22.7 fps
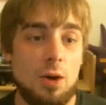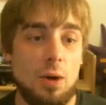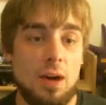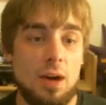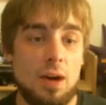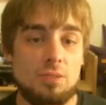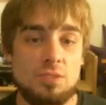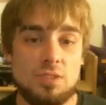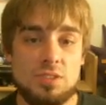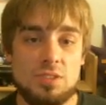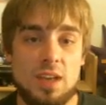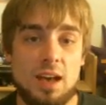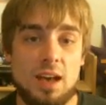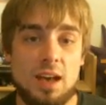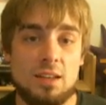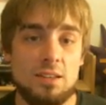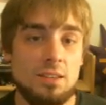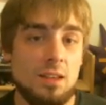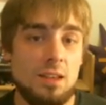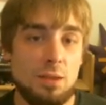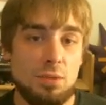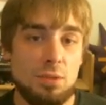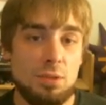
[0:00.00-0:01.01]
I've just got
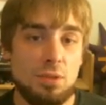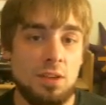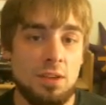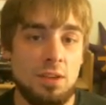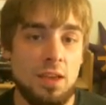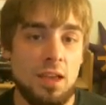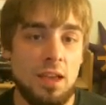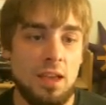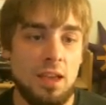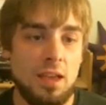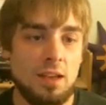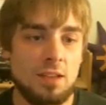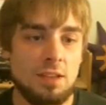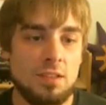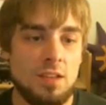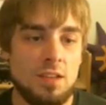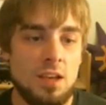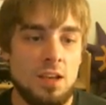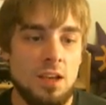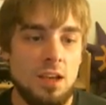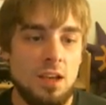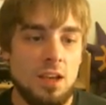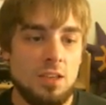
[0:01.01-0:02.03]
nothing, and,
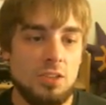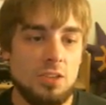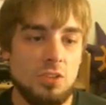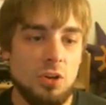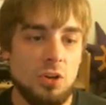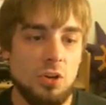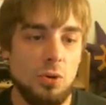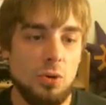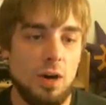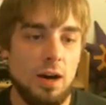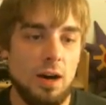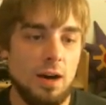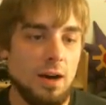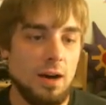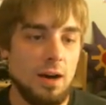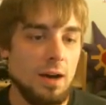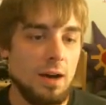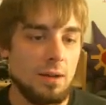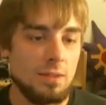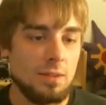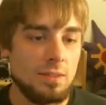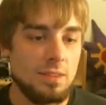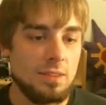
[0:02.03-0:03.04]
you know,
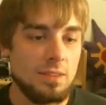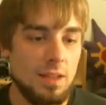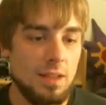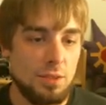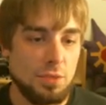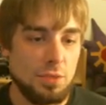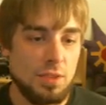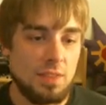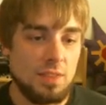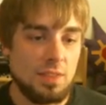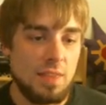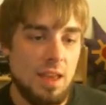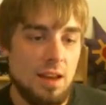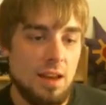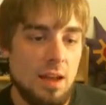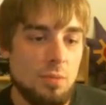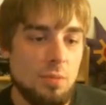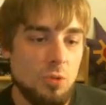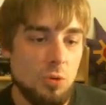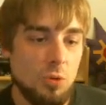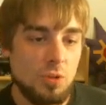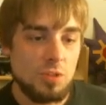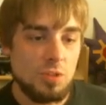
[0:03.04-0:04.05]
nothing that
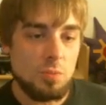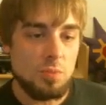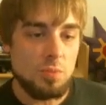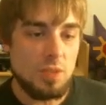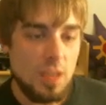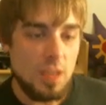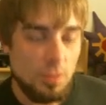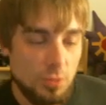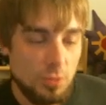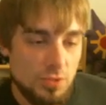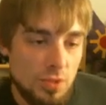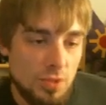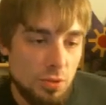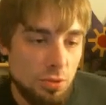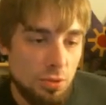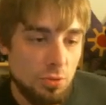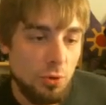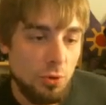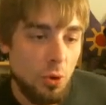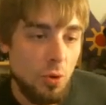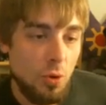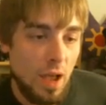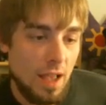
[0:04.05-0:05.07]
I'm going to be able to
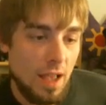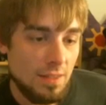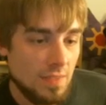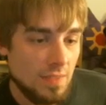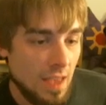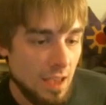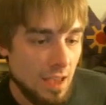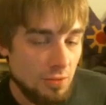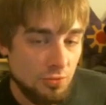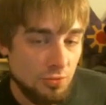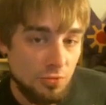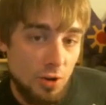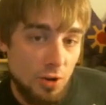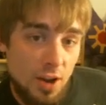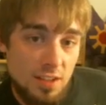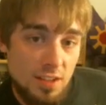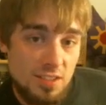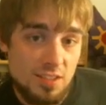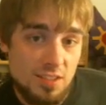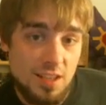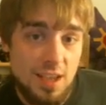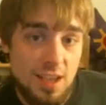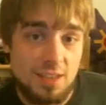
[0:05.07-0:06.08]
throw at that
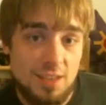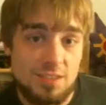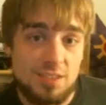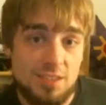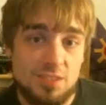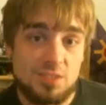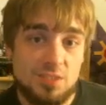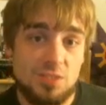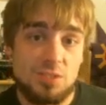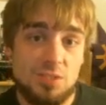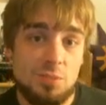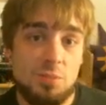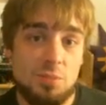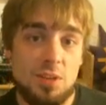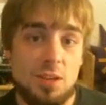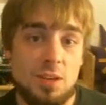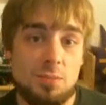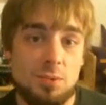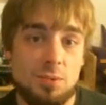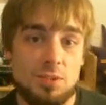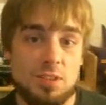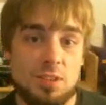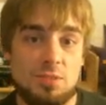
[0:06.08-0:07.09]
Frostlass is going to be
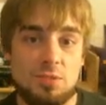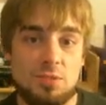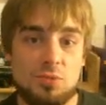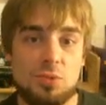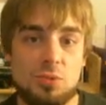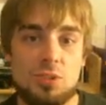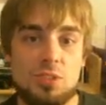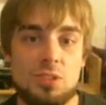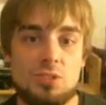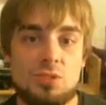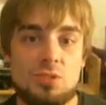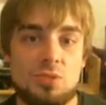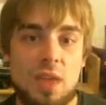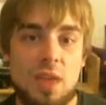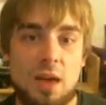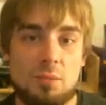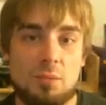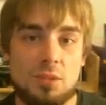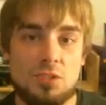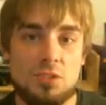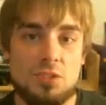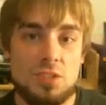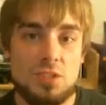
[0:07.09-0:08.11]
able to even really do that
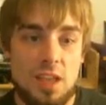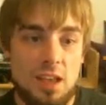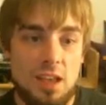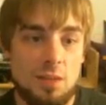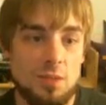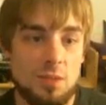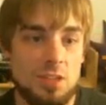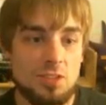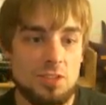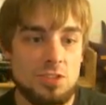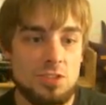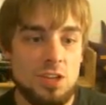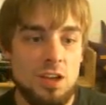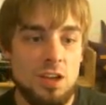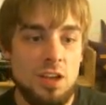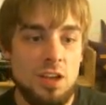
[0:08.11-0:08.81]
much damage.